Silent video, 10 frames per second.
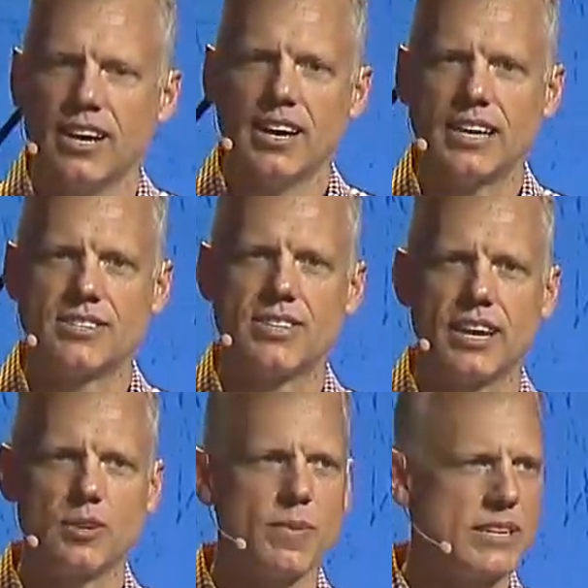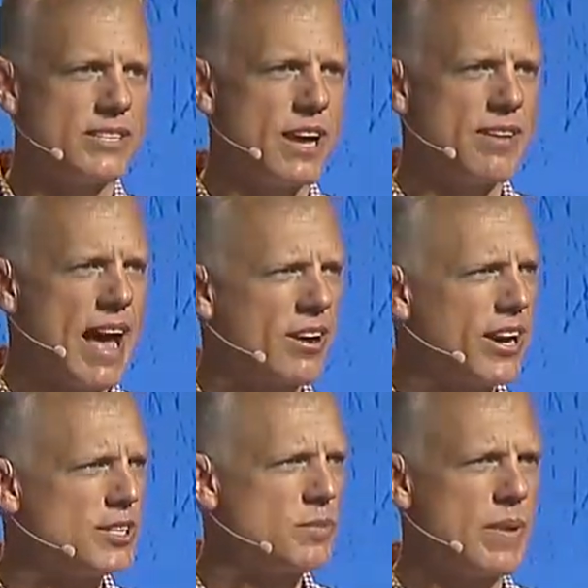I'd think to myself, how can
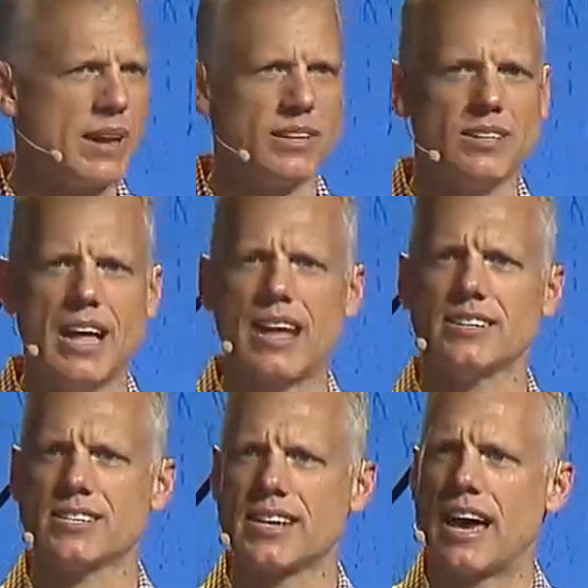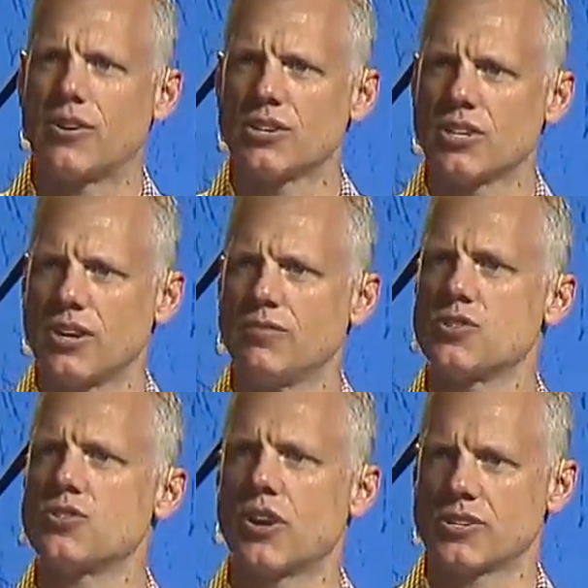I spend a lot less calories on
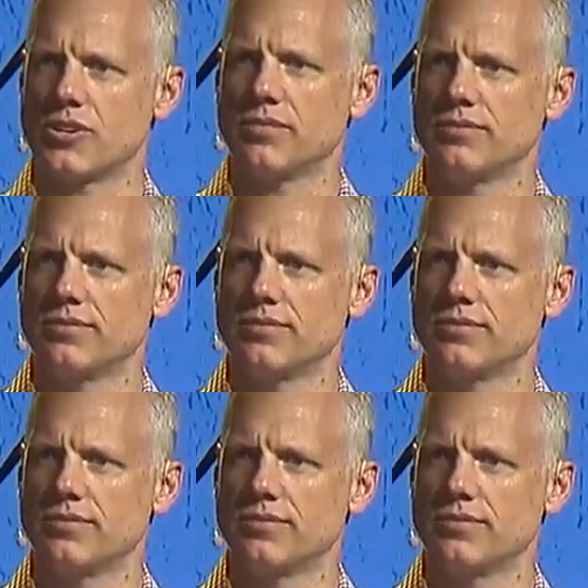infrastructure?